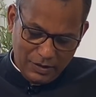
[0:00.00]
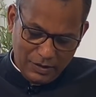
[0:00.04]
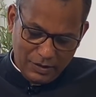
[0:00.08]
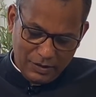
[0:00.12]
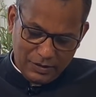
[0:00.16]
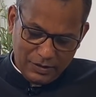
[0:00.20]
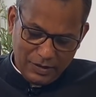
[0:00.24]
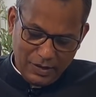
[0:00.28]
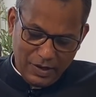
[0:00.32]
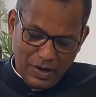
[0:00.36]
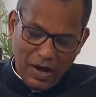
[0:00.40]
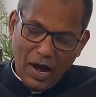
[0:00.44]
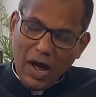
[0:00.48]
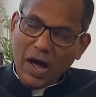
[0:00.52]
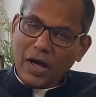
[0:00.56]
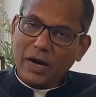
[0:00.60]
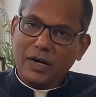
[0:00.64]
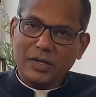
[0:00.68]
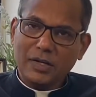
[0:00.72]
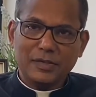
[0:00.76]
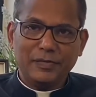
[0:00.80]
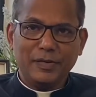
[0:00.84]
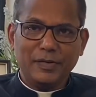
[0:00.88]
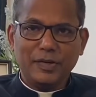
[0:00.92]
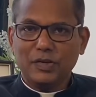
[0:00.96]
the
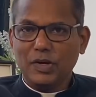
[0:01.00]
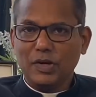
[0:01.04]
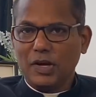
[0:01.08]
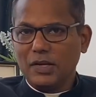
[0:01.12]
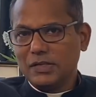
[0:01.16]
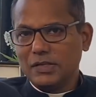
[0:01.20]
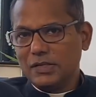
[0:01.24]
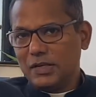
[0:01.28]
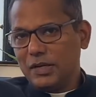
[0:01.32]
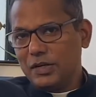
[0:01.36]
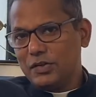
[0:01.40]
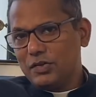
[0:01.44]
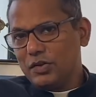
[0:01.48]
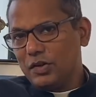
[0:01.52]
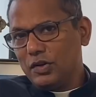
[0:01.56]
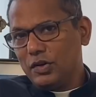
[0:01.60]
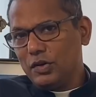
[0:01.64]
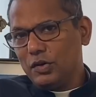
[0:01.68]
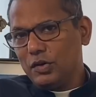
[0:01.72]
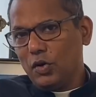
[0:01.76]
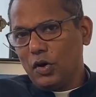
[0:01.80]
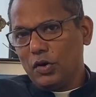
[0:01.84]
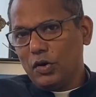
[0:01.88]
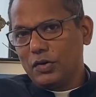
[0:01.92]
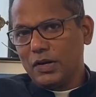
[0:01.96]
RSV translation.
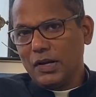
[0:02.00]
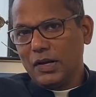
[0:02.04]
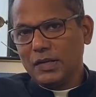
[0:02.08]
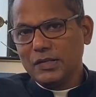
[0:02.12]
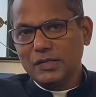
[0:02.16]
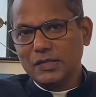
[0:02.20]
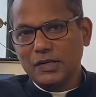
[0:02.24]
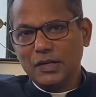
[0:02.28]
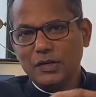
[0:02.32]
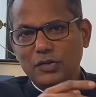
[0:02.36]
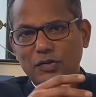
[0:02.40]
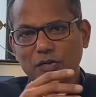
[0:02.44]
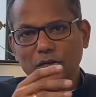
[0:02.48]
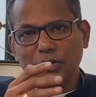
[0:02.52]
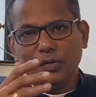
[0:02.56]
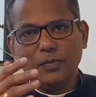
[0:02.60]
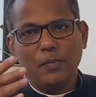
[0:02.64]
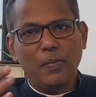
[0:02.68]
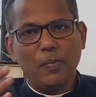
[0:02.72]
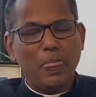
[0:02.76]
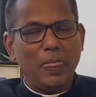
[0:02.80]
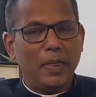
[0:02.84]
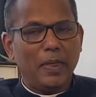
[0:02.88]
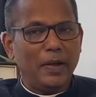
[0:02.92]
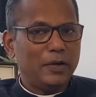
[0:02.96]
In your translation,
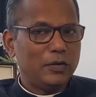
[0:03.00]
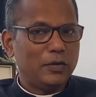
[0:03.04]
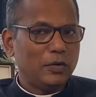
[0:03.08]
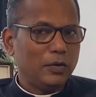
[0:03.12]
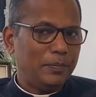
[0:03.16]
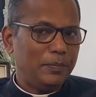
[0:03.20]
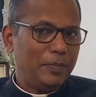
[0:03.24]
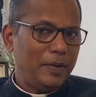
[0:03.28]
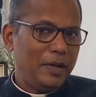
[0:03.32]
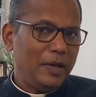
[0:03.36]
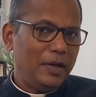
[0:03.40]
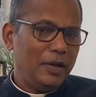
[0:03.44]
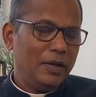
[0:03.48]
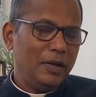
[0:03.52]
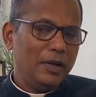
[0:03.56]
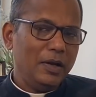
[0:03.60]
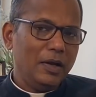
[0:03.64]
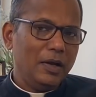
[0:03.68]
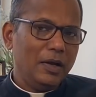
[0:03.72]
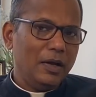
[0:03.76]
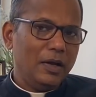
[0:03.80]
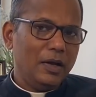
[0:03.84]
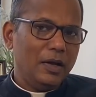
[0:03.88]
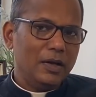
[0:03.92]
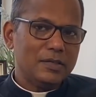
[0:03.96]
it could be
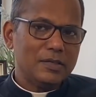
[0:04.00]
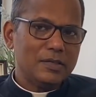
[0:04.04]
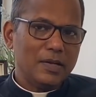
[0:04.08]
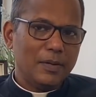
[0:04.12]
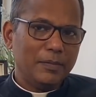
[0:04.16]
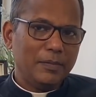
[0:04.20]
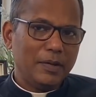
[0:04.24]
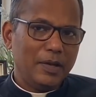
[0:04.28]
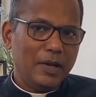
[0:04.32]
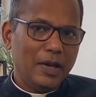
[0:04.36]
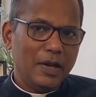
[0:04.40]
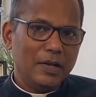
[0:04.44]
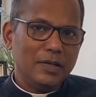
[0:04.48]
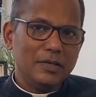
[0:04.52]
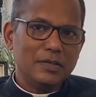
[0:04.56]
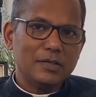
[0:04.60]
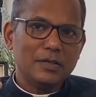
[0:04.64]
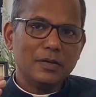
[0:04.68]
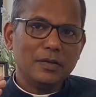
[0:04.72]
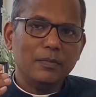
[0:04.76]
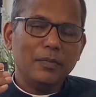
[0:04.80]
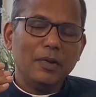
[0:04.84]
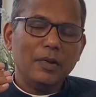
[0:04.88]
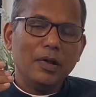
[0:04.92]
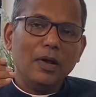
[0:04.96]
something
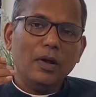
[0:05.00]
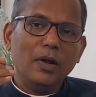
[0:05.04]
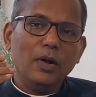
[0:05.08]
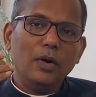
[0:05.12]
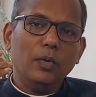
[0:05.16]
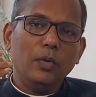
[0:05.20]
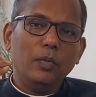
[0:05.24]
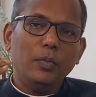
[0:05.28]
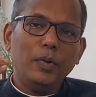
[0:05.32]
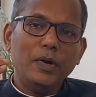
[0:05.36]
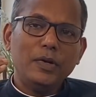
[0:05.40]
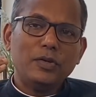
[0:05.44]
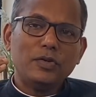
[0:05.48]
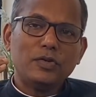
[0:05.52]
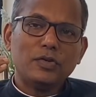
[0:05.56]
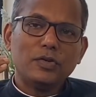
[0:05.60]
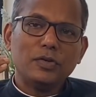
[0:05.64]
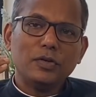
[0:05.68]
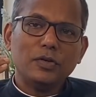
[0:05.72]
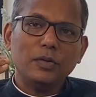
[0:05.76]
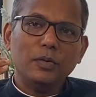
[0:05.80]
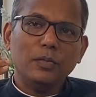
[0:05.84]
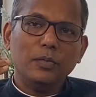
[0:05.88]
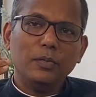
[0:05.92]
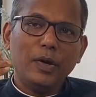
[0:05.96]
else,
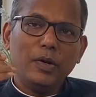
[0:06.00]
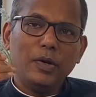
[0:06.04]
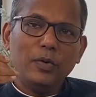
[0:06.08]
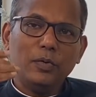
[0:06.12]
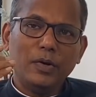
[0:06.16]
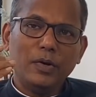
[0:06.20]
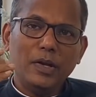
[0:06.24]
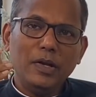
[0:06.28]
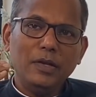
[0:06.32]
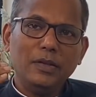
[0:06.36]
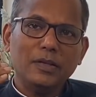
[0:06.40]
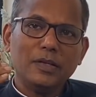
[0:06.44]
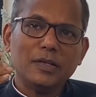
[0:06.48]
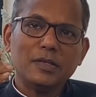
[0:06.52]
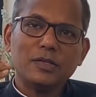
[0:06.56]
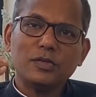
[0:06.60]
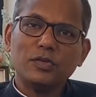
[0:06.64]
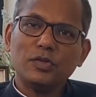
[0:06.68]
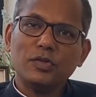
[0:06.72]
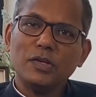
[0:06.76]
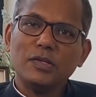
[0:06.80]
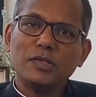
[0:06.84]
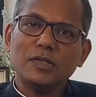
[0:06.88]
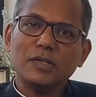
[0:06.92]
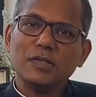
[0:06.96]
which when you read this,
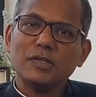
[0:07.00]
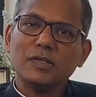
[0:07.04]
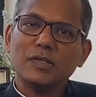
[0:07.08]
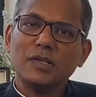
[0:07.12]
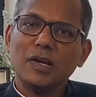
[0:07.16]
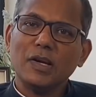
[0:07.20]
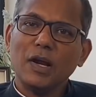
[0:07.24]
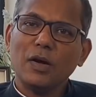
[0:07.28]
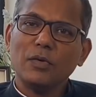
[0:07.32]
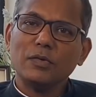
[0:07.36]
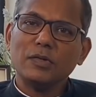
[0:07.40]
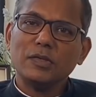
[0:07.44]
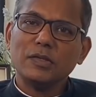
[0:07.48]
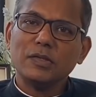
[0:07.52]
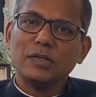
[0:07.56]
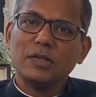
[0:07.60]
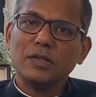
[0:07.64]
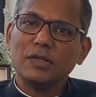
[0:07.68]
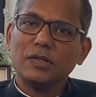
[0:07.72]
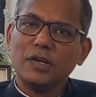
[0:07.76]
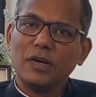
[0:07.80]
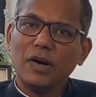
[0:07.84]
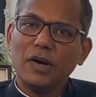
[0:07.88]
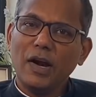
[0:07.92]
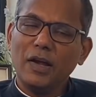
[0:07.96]
Jesus denounces
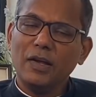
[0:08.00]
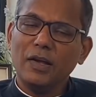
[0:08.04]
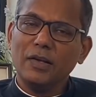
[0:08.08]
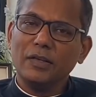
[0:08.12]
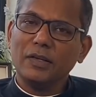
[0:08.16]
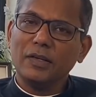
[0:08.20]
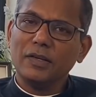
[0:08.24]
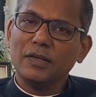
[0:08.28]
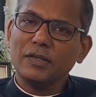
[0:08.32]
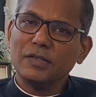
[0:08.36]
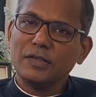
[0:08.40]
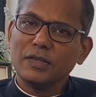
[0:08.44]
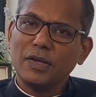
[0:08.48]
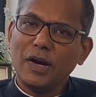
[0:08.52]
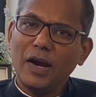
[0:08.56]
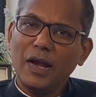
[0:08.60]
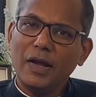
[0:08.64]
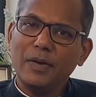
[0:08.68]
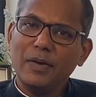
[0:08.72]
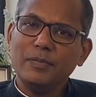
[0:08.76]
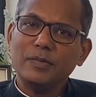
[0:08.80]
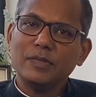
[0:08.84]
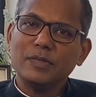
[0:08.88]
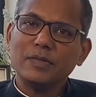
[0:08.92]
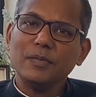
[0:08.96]
the
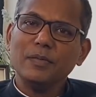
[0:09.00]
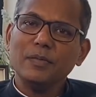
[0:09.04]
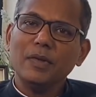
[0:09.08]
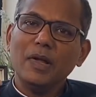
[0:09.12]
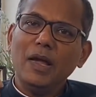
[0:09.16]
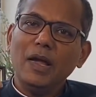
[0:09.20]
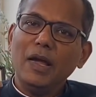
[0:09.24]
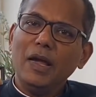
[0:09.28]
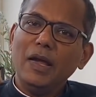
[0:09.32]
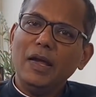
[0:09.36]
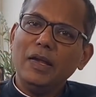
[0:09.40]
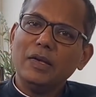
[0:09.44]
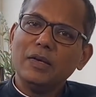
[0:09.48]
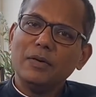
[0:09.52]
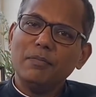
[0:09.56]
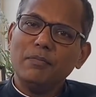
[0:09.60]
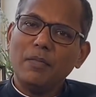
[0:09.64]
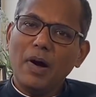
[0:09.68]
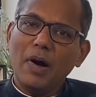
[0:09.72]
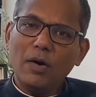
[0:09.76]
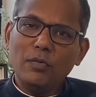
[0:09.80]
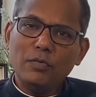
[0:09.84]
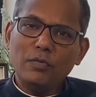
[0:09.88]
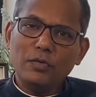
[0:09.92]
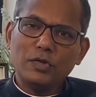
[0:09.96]
scribes, it
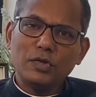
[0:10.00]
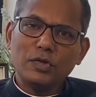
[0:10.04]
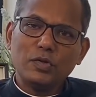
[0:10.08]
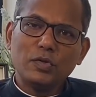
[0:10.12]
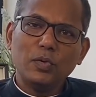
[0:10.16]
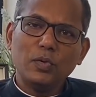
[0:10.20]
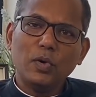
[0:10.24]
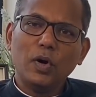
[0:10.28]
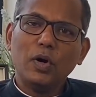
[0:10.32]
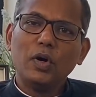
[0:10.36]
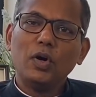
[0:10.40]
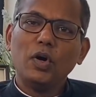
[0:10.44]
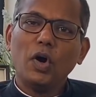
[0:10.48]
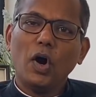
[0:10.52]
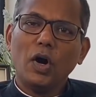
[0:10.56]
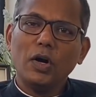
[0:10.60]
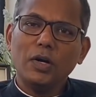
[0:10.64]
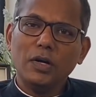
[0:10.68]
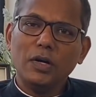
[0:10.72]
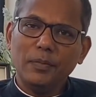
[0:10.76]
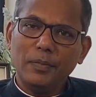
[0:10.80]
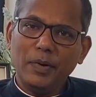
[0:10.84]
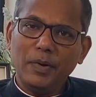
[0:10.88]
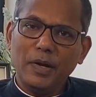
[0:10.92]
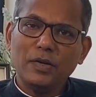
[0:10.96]
amounts to a
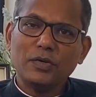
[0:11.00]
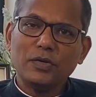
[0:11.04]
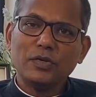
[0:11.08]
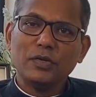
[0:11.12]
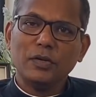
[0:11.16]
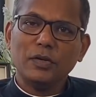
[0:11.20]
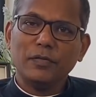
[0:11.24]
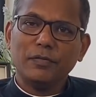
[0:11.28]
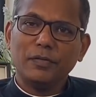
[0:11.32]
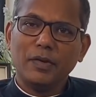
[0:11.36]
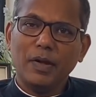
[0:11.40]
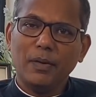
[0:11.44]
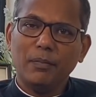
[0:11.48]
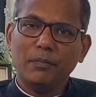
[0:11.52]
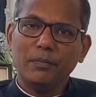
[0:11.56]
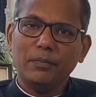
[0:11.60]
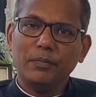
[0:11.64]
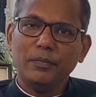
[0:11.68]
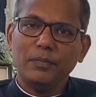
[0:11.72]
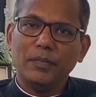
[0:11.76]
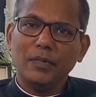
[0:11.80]
condemnation of them.